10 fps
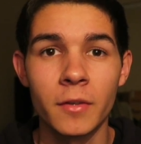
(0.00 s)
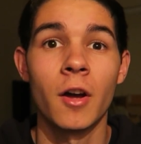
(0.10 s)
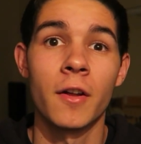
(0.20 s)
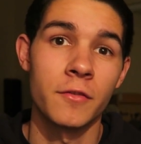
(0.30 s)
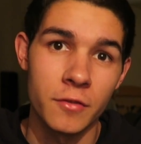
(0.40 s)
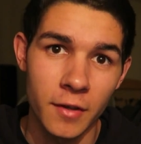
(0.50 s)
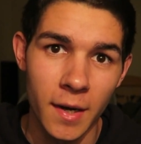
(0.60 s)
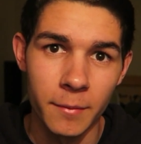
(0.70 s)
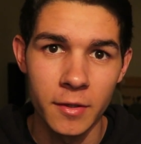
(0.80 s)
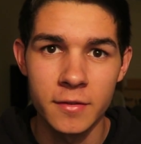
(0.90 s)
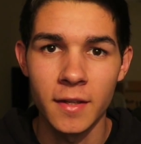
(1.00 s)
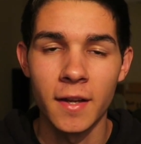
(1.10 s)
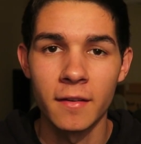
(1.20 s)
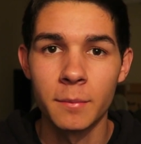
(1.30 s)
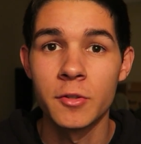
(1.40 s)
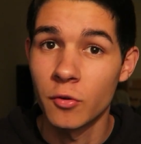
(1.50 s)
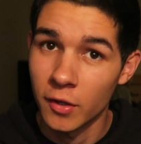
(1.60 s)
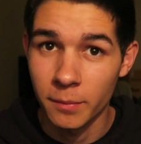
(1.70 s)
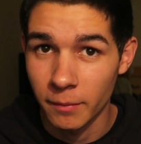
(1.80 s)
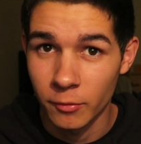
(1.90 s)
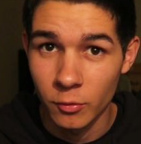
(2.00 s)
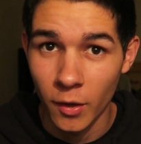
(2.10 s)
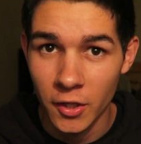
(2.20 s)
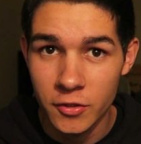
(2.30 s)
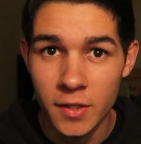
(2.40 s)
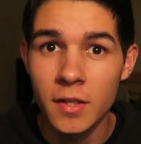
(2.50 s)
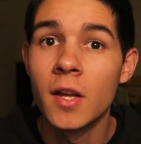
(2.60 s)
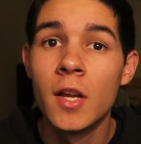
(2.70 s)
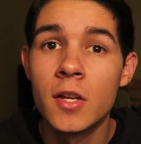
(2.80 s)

non-subscribers that majority of people who watched it